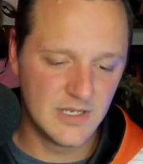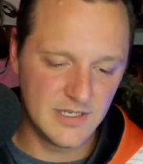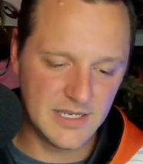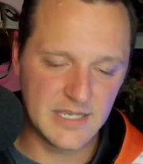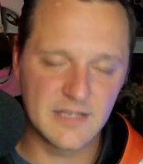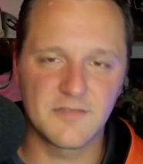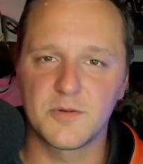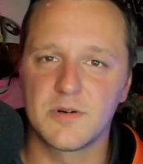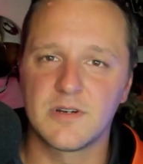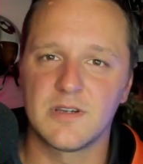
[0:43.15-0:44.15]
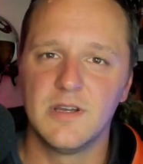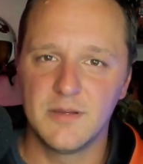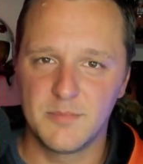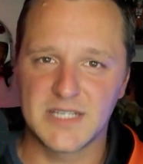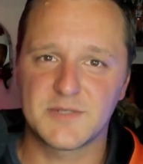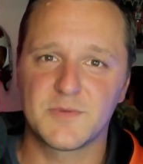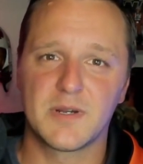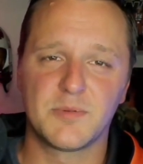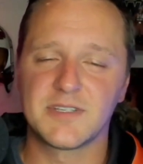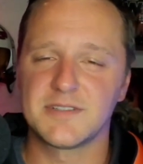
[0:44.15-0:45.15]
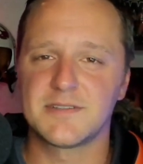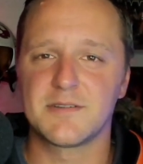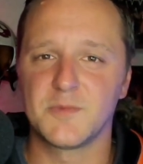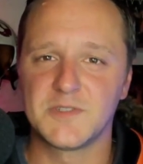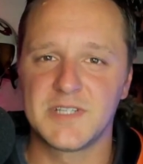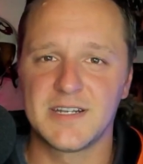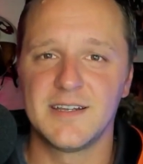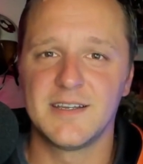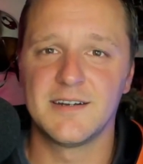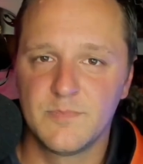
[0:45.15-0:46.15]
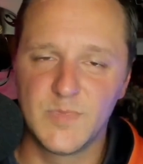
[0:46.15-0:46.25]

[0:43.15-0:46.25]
you can't afford a Master Replica's thermal detonator.